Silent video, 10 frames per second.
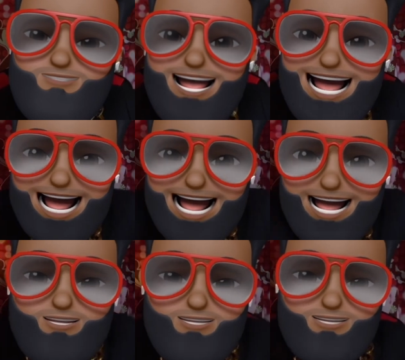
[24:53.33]

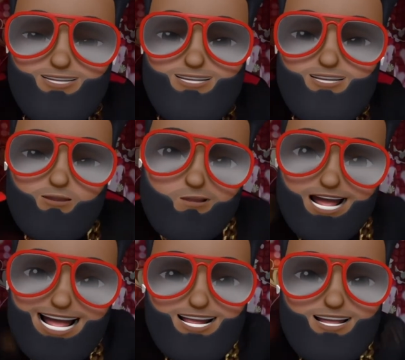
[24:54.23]
How?
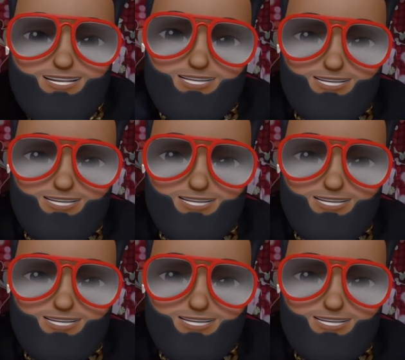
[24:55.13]
Where?